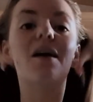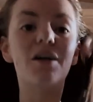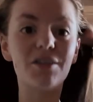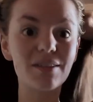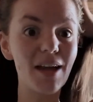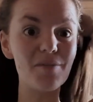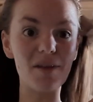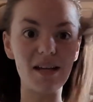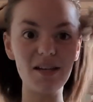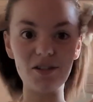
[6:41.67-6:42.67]
are just getting
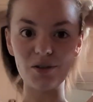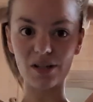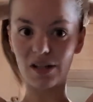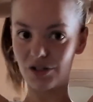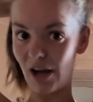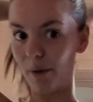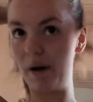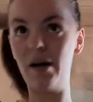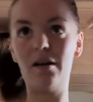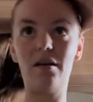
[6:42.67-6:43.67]
ready. Joe's in the shower.